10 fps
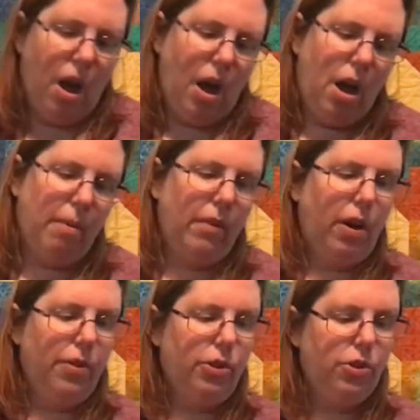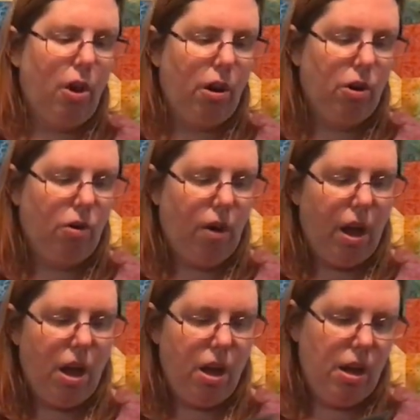I've got the dark
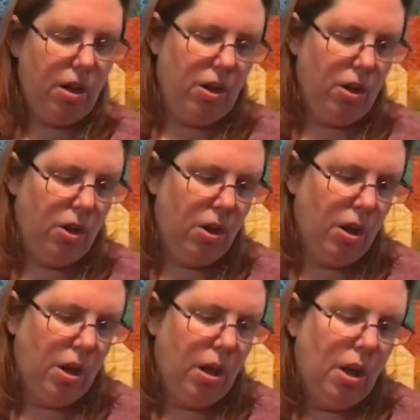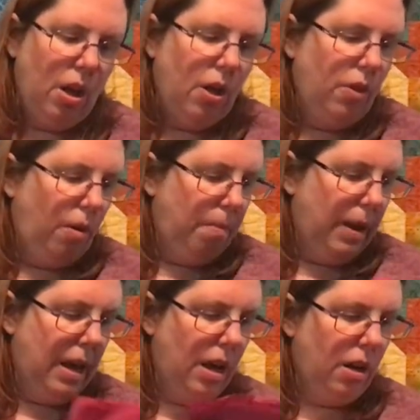gray, they're
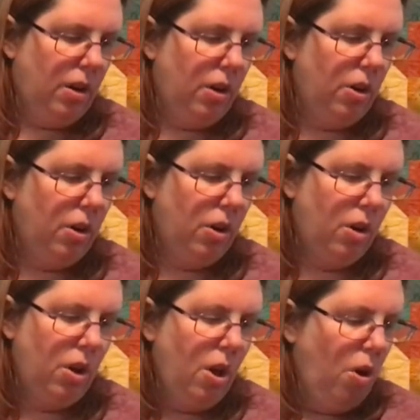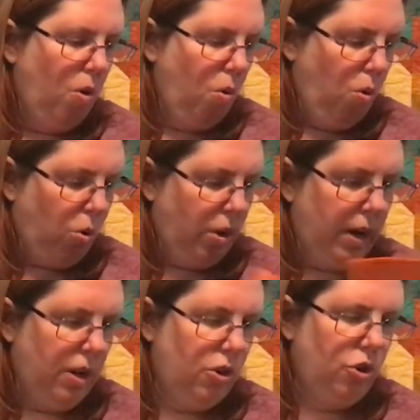pink,
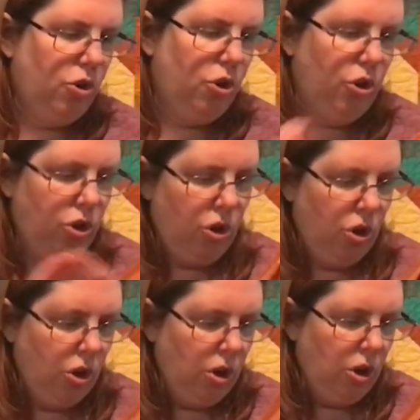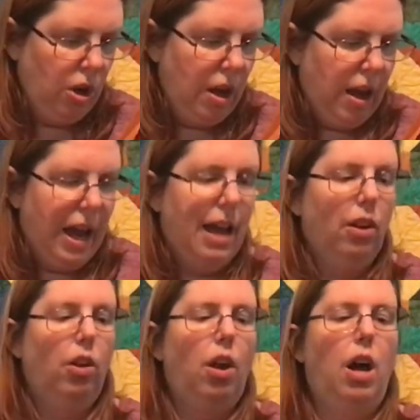orange,
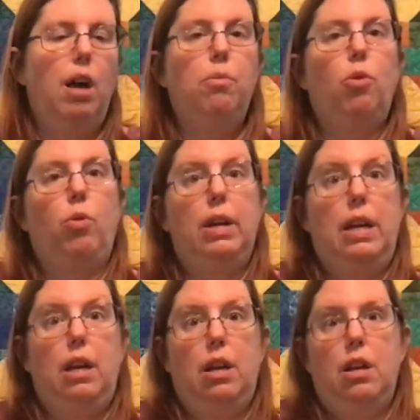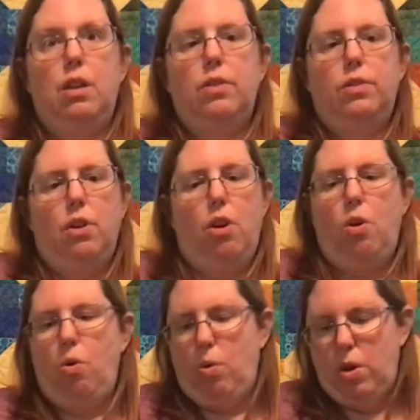and lime green. So
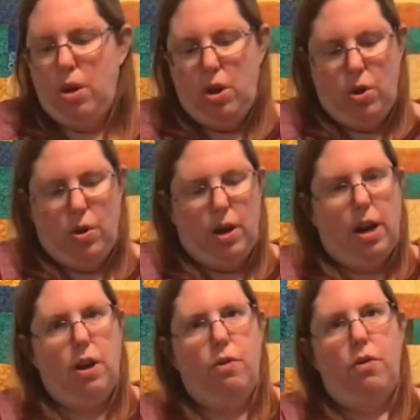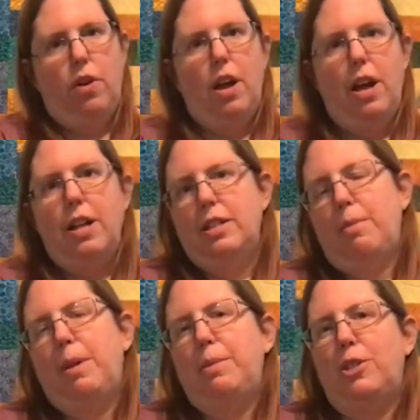you can kind of,
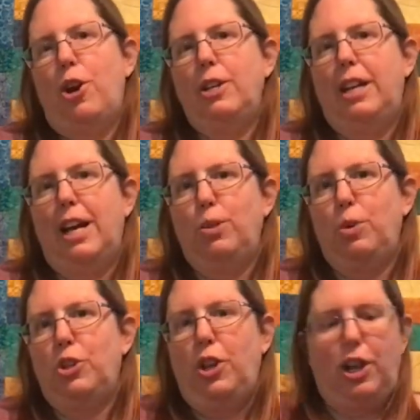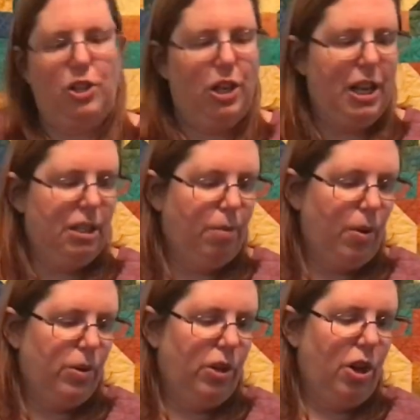sometimes it's hard to guess which collection that's
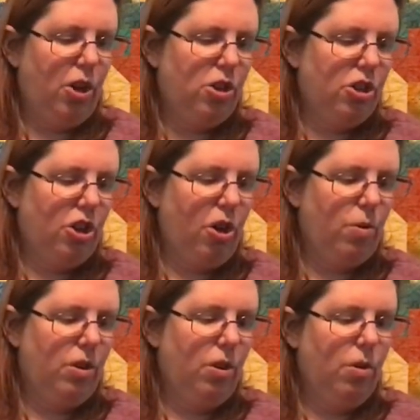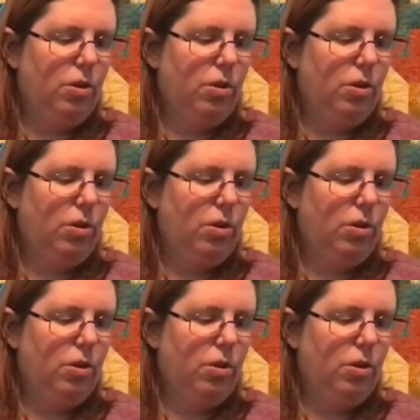supposed to go to.